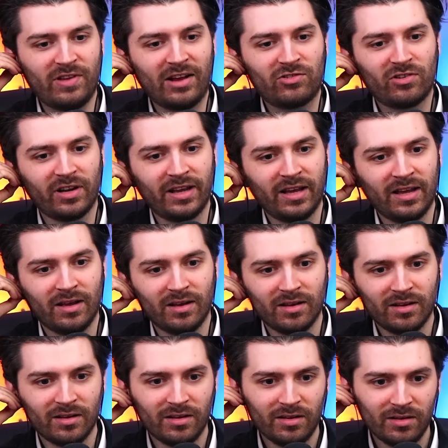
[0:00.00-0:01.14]
actually
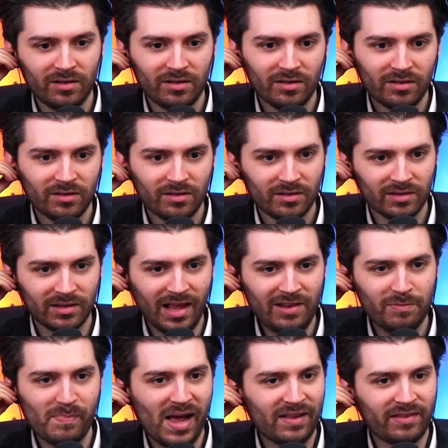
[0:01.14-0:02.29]
less
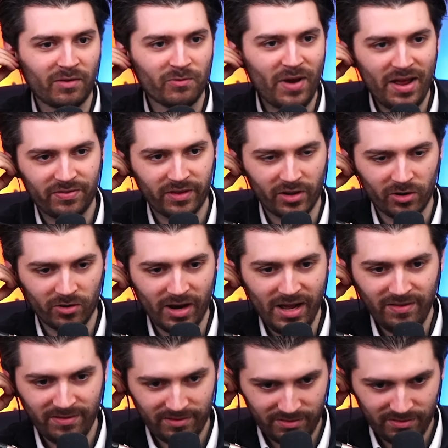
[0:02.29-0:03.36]
bad than red though, right?